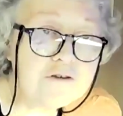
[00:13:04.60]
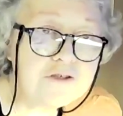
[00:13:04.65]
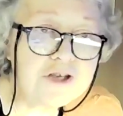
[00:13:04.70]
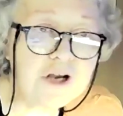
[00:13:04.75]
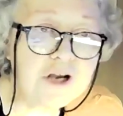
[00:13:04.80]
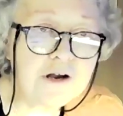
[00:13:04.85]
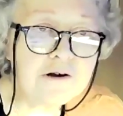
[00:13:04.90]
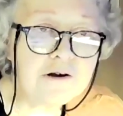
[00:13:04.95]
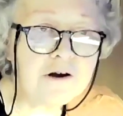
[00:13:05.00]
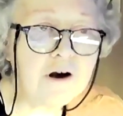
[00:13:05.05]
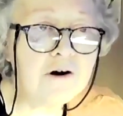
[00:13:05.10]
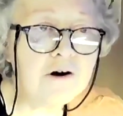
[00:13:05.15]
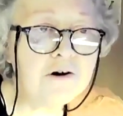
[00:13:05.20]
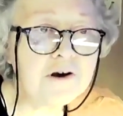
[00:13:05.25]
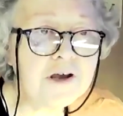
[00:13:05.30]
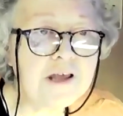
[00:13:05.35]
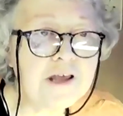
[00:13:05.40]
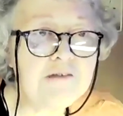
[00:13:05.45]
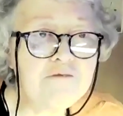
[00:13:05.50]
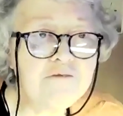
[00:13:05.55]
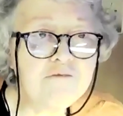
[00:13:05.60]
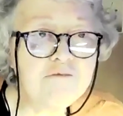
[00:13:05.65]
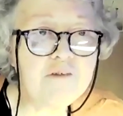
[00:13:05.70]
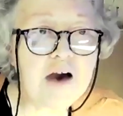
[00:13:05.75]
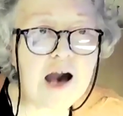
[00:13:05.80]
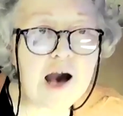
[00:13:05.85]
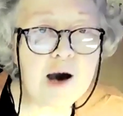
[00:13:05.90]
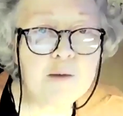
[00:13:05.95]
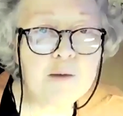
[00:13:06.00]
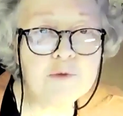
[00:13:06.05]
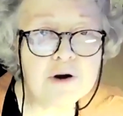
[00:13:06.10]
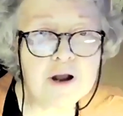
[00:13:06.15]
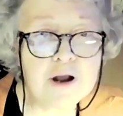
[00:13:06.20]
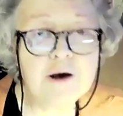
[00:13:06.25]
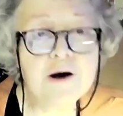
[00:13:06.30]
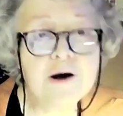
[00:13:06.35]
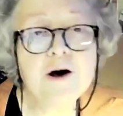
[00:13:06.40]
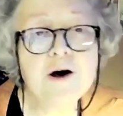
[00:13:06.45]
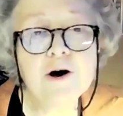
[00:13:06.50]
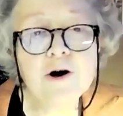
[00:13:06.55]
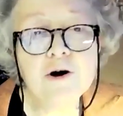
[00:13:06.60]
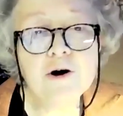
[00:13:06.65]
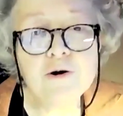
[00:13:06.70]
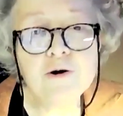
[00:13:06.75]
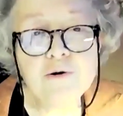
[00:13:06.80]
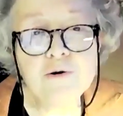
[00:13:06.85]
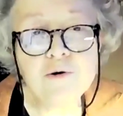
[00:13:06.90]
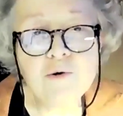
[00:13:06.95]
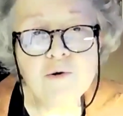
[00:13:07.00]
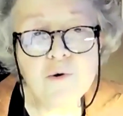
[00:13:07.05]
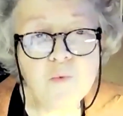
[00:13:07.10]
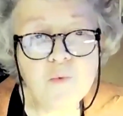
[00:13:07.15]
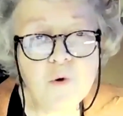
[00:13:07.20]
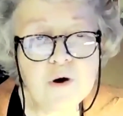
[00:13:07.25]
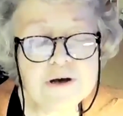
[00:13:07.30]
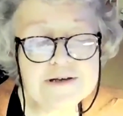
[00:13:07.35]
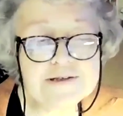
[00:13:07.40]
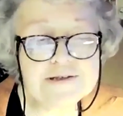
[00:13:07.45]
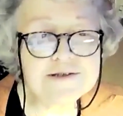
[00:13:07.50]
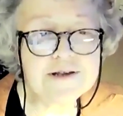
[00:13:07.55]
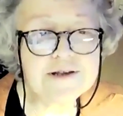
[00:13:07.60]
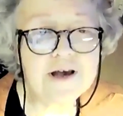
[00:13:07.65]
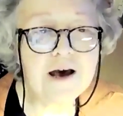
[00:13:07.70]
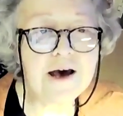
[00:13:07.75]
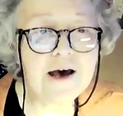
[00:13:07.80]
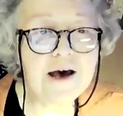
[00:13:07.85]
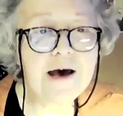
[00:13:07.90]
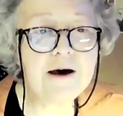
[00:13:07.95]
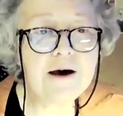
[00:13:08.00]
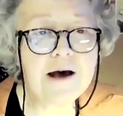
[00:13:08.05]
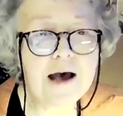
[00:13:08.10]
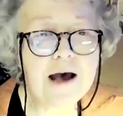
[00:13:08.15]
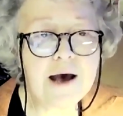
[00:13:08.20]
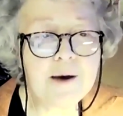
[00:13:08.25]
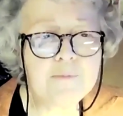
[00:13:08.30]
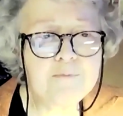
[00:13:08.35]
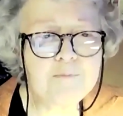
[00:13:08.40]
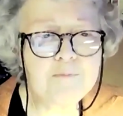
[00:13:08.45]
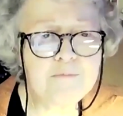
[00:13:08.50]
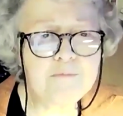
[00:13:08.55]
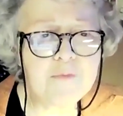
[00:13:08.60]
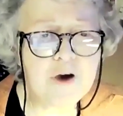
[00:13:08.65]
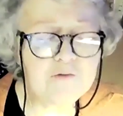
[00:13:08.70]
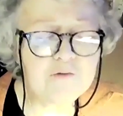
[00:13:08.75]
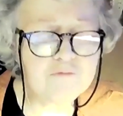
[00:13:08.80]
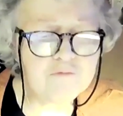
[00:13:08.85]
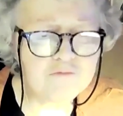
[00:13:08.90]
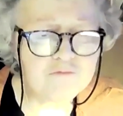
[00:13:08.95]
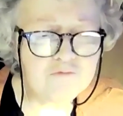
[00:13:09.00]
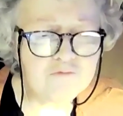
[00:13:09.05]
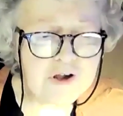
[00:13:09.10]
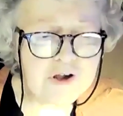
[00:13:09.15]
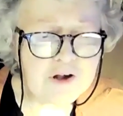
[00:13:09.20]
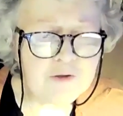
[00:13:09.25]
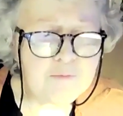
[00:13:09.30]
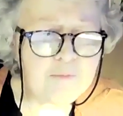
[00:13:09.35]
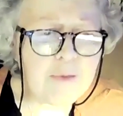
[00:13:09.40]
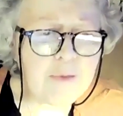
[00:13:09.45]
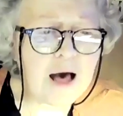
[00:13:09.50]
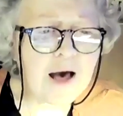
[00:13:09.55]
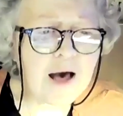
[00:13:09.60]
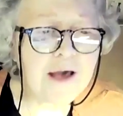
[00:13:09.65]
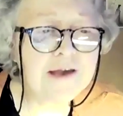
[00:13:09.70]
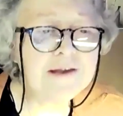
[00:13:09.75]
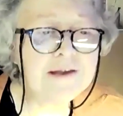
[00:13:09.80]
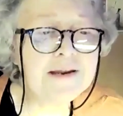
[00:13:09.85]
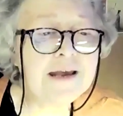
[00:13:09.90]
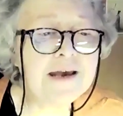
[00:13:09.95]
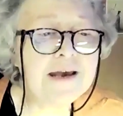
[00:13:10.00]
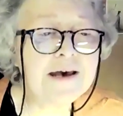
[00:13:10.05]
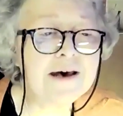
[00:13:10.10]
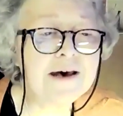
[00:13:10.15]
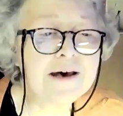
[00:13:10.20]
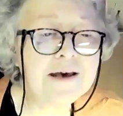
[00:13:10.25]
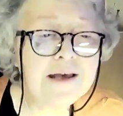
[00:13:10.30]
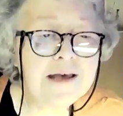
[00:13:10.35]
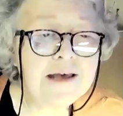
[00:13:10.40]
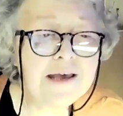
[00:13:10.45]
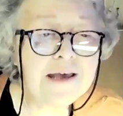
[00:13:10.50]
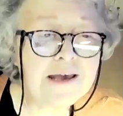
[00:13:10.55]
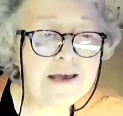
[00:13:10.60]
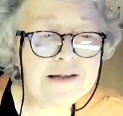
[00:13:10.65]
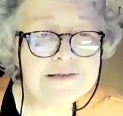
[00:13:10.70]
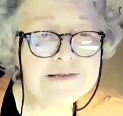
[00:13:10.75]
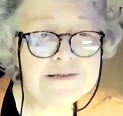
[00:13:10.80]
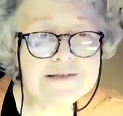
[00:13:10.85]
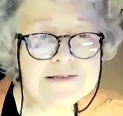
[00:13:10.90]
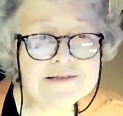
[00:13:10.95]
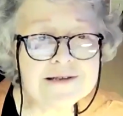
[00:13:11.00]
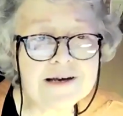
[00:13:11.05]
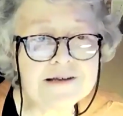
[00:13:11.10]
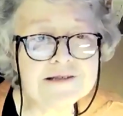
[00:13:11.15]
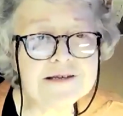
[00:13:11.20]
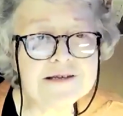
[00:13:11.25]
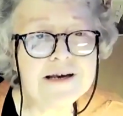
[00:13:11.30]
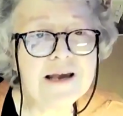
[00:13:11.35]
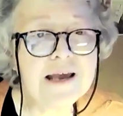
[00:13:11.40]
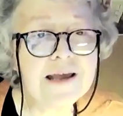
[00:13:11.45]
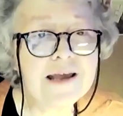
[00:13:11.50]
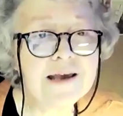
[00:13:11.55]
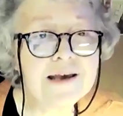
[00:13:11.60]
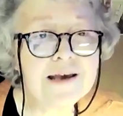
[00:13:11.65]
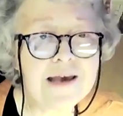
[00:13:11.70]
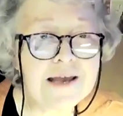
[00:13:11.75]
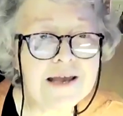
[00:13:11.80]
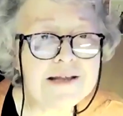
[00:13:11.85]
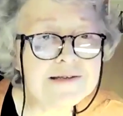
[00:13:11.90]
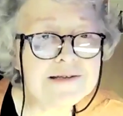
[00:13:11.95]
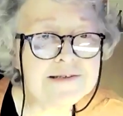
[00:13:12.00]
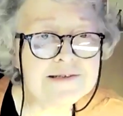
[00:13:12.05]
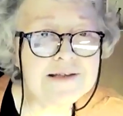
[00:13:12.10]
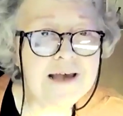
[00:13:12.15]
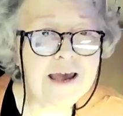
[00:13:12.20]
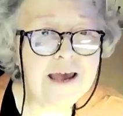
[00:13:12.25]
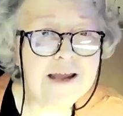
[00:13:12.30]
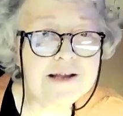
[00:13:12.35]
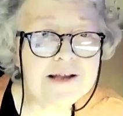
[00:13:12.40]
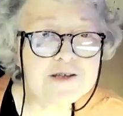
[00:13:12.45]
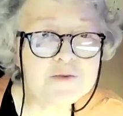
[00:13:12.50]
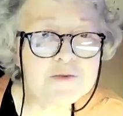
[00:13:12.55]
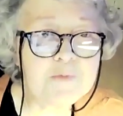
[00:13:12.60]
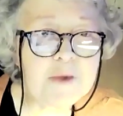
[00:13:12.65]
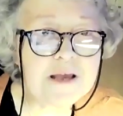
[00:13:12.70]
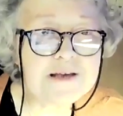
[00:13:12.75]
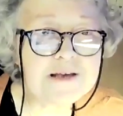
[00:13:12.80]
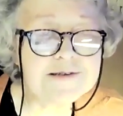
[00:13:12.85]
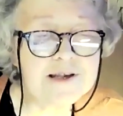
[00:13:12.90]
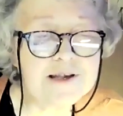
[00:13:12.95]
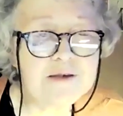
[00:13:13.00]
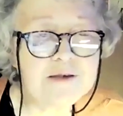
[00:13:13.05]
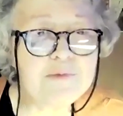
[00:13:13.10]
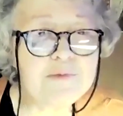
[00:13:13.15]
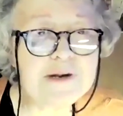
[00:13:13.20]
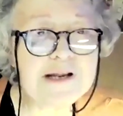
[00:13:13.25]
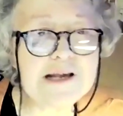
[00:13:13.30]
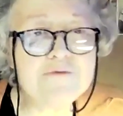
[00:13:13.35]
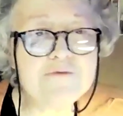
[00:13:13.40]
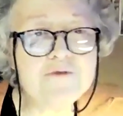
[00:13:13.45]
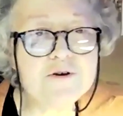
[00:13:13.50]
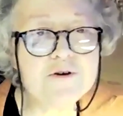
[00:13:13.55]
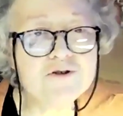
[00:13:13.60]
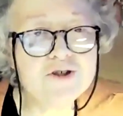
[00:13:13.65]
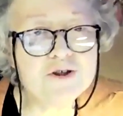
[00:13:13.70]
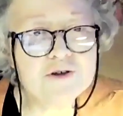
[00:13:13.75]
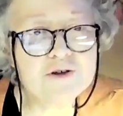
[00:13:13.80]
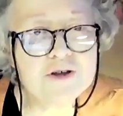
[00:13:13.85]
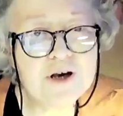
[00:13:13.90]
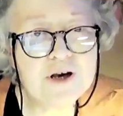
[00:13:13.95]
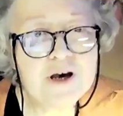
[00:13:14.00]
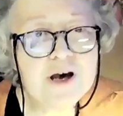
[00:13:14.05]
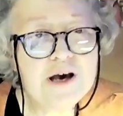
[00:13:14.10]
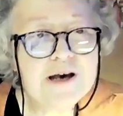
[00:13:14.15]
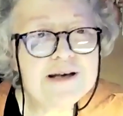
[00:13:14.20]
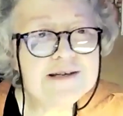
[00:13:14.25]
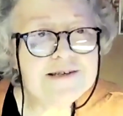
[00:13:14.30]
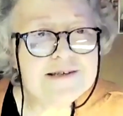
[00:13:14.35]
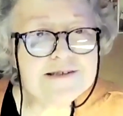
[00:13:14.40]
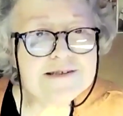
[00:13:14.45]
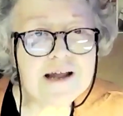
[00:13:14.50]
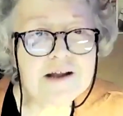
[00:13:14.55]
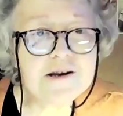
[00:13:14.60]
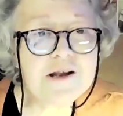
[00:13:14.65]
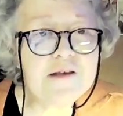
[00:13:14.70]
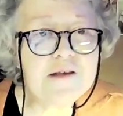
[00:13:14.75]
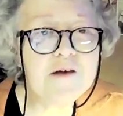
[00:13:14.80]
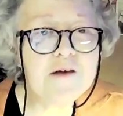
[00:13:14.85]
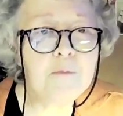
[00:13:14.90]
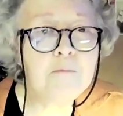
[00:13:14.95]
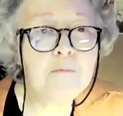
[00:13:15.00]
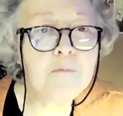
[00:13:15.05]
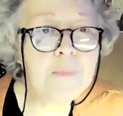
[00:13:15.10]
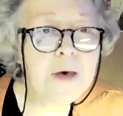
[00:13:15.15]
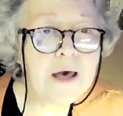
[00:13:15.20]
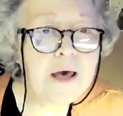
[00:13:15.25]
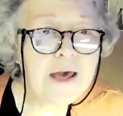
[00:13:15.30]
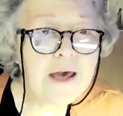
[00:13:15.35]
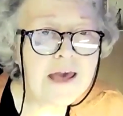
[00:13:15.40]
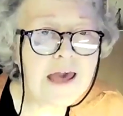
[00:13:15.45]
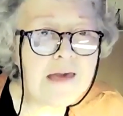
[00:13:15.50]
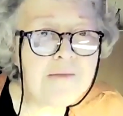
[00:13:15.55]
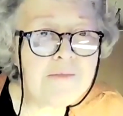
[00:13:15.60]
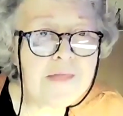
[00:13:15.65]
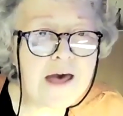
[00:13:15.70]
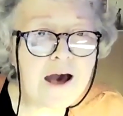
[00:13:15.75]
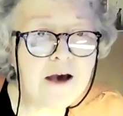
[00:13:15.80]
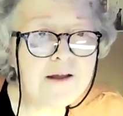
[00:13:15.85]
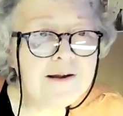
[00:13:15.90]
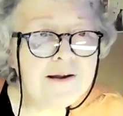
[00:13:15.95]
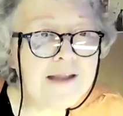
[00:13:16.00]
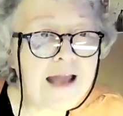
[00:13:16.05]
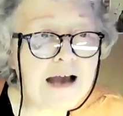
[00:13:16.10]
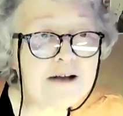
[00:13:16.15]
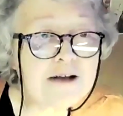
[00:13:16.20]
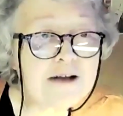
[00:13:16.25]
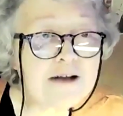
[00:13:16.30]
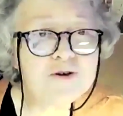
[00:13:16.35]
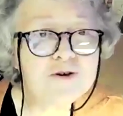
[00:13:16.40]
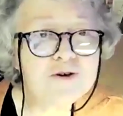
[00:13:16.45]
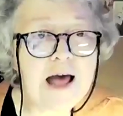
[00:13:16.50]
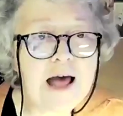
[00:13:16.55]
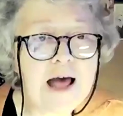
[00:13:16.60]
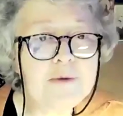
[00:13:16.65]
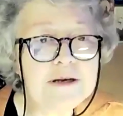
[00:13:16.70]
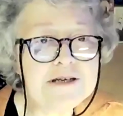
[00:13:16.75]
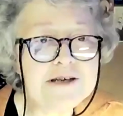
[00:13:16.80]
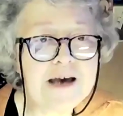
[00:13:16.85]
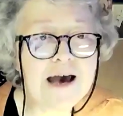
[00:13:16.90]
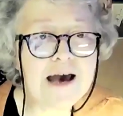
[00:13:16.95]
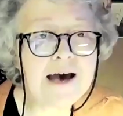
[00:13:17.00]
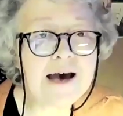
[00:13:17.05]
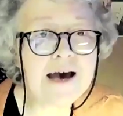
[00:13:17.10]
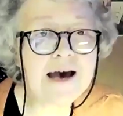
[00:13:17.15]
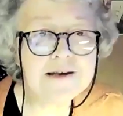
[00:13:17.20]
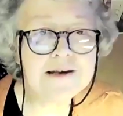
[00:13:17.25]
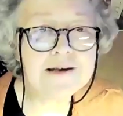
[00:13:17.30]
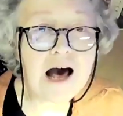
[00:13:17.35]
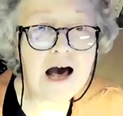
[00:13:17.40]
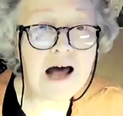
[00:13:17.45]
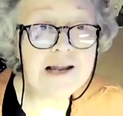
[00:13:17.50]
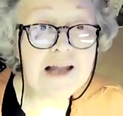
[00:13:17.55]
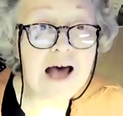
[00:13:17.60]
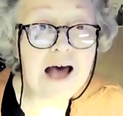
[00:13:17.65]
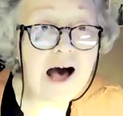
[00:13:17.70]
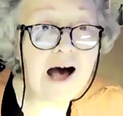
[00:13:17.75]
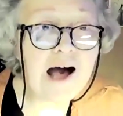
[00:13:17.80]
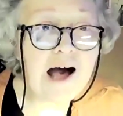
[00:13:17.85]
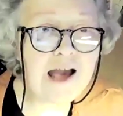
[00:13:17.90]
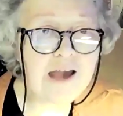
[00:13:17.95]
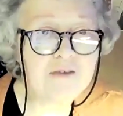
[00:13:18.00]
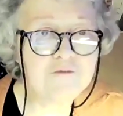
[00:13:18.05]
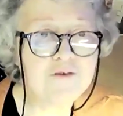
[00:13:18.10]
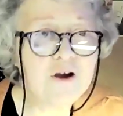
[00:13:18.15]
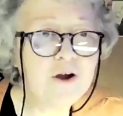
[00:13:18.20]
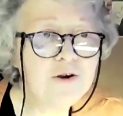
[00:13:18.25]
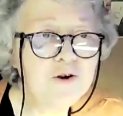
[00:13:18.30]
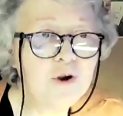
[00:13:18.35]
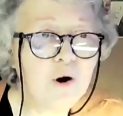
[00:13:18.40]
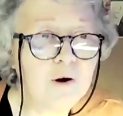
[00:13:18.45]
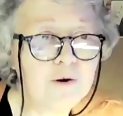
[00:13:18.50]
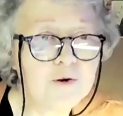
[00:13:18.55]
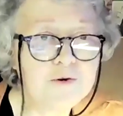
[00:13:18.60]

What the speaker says: Jean-Henri Fabre, who was a real pioneer in studying insects, because he believed you should study them in their natural habitat alive, not